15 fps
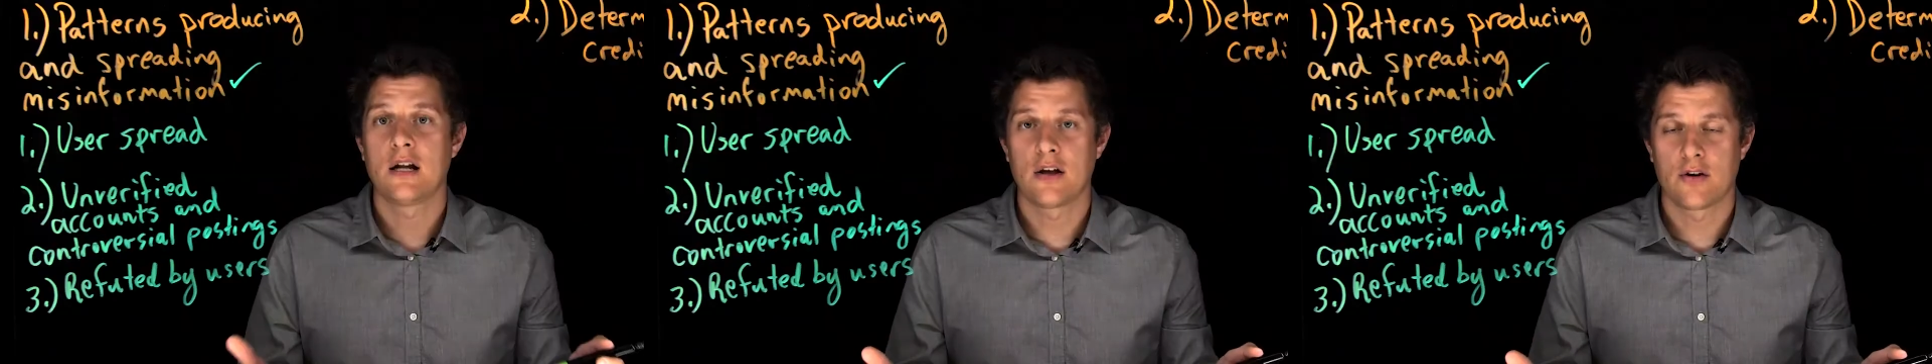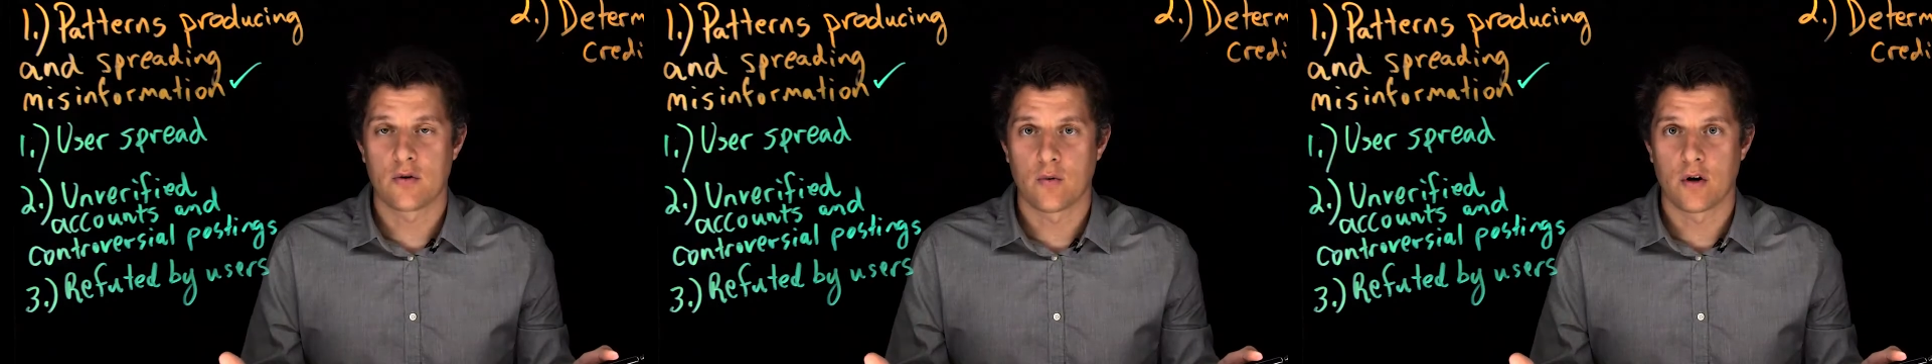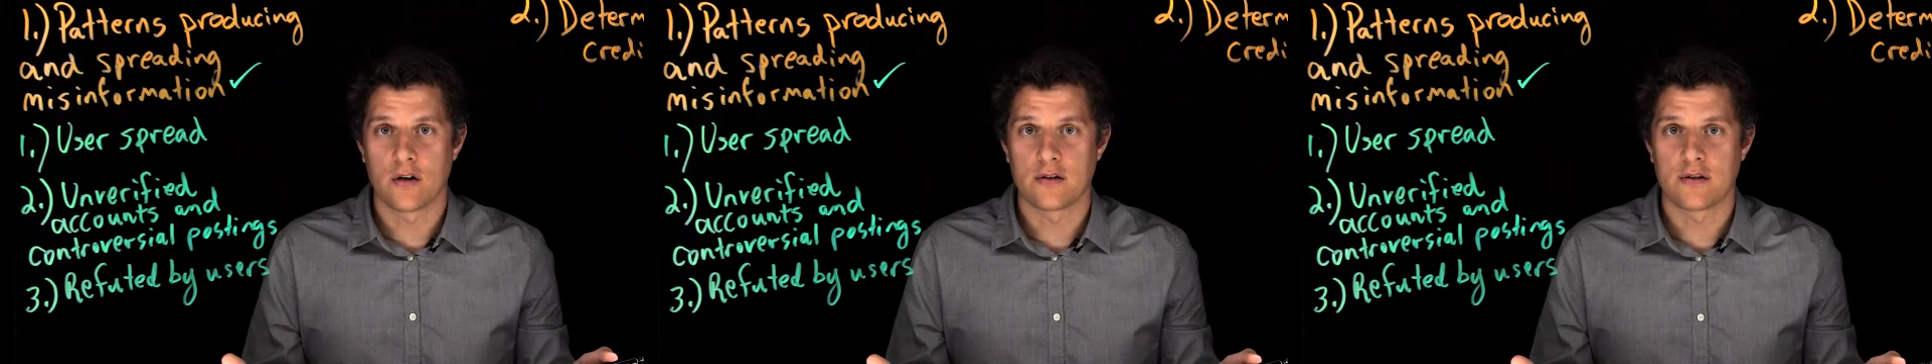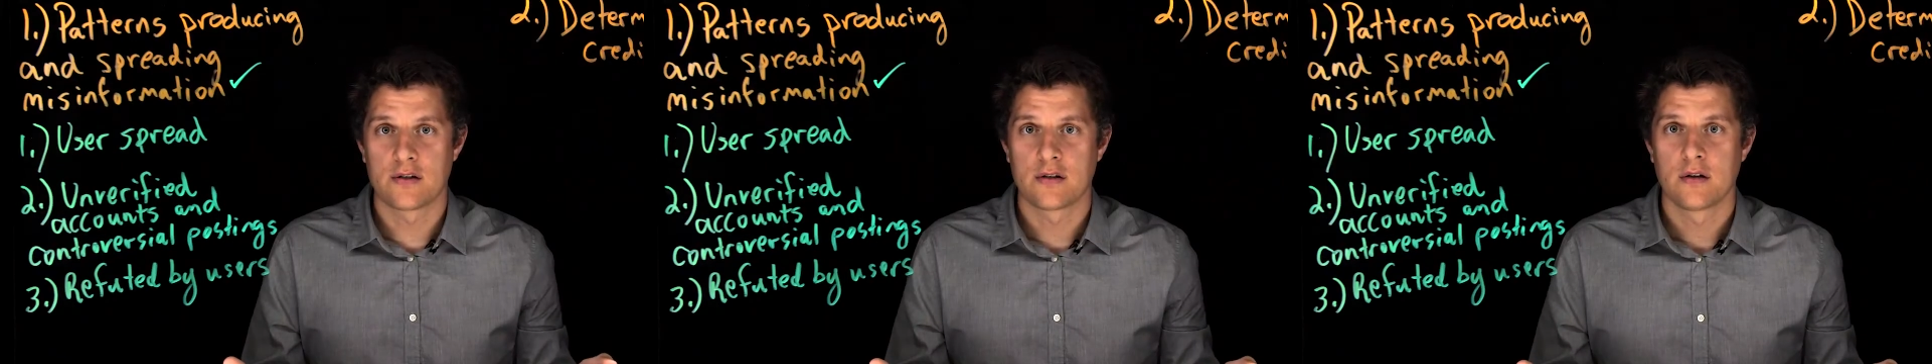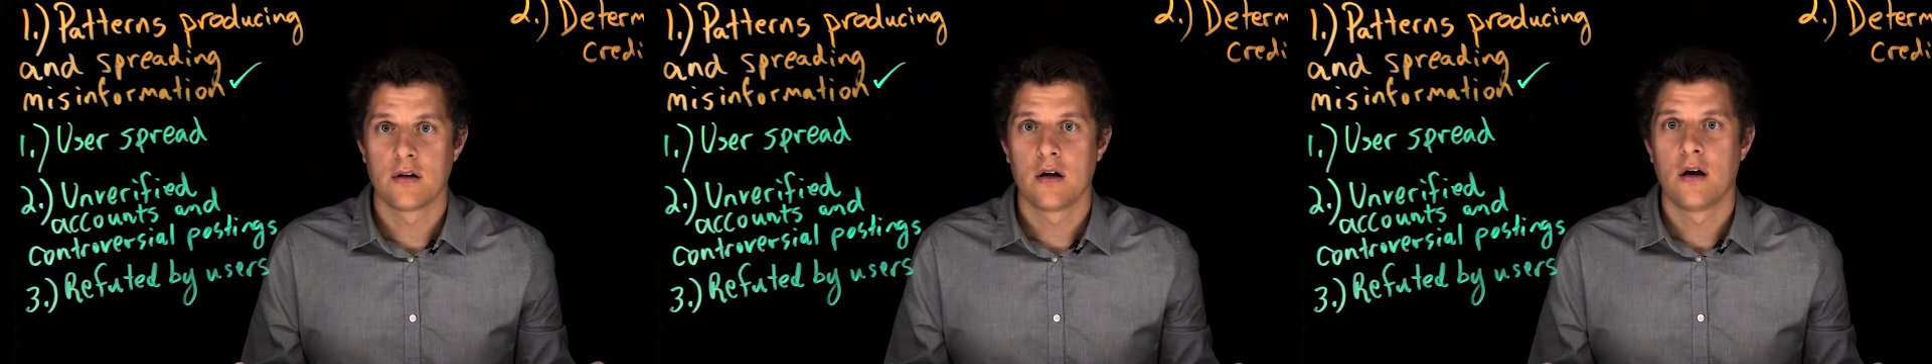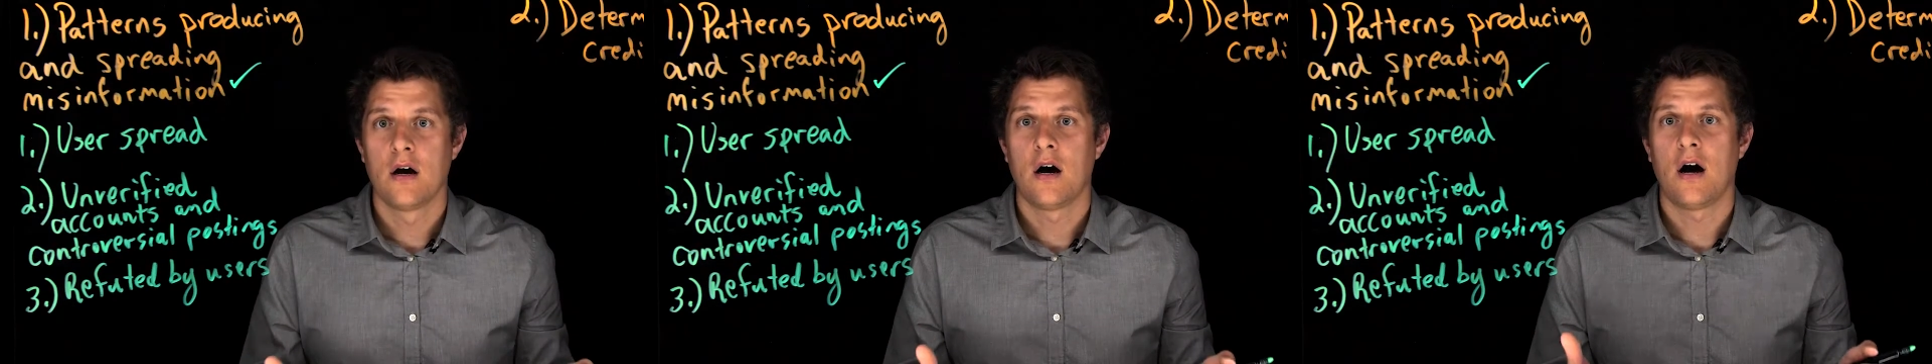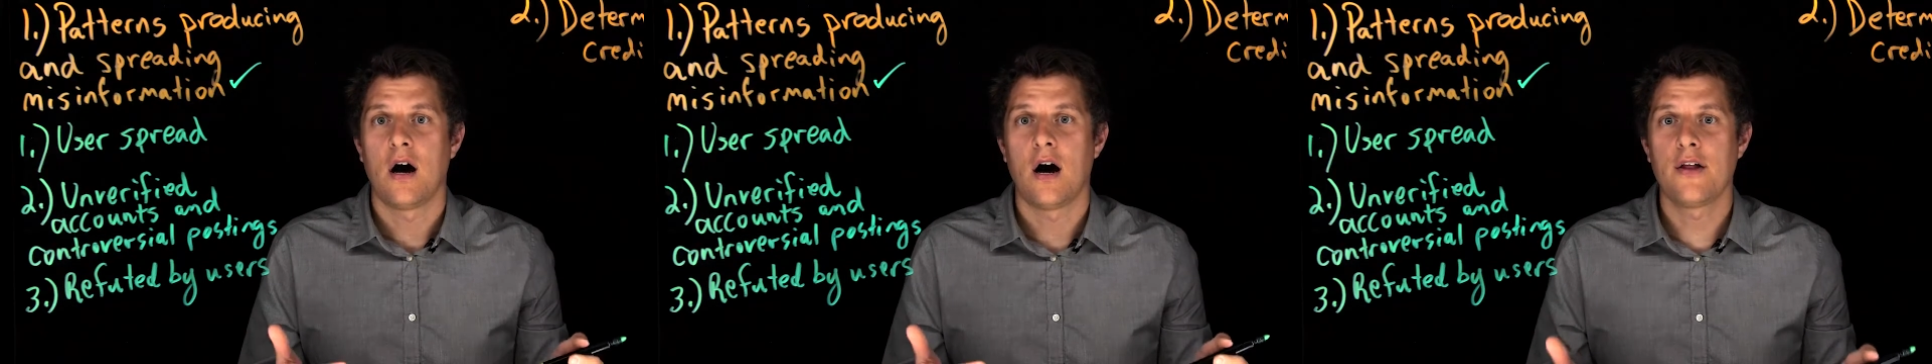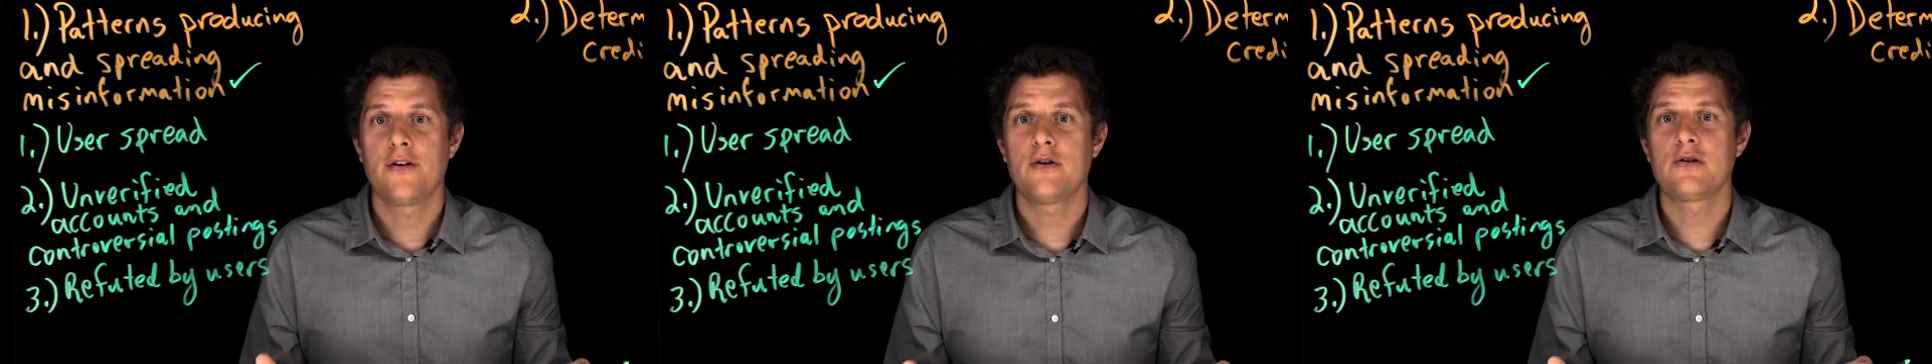other words,
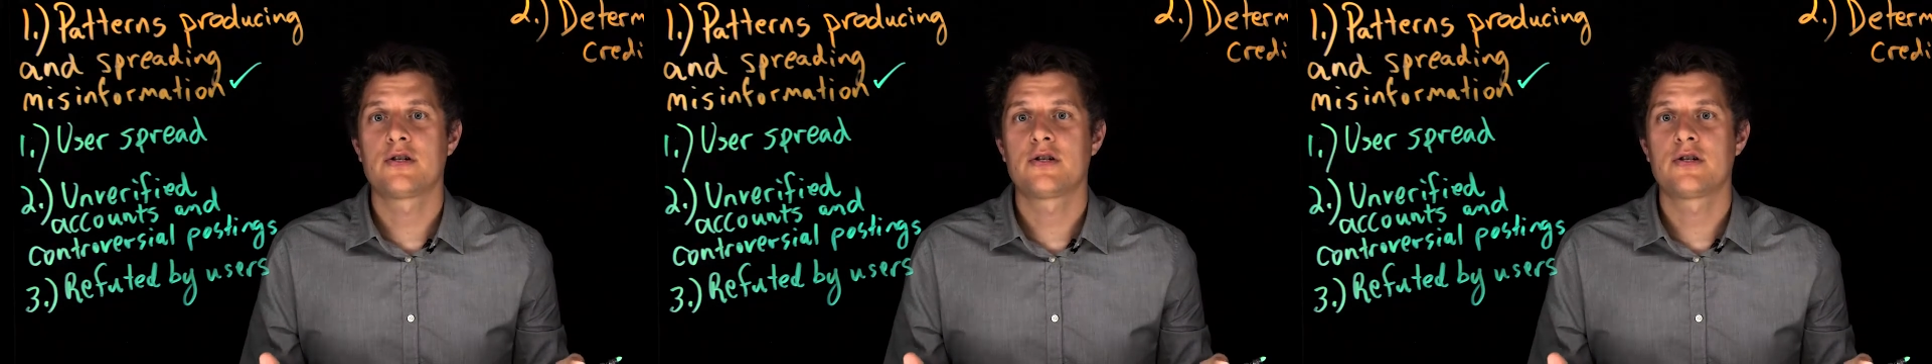other